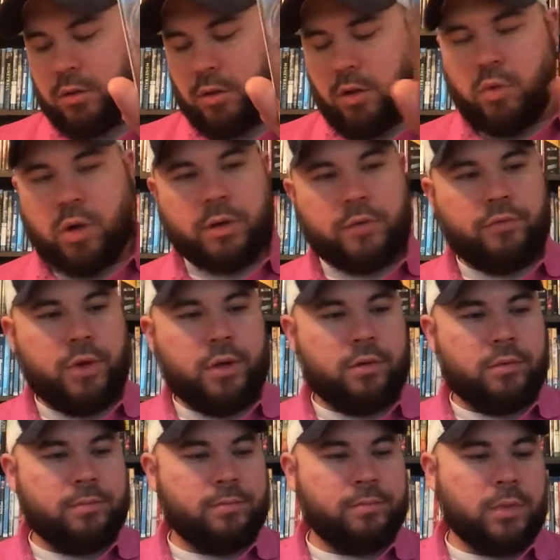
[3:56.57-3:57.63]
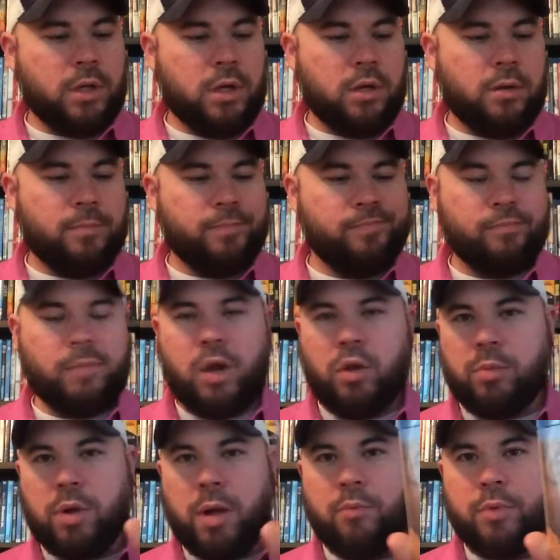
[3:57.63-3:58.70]
Long Walk to Freedom. My only
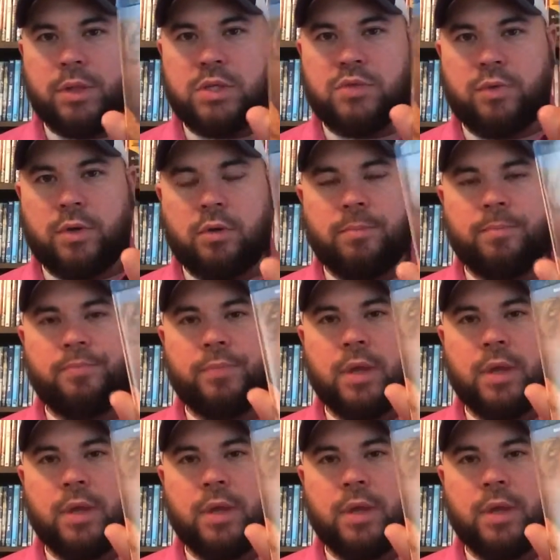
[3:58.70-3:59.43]
problem with this film,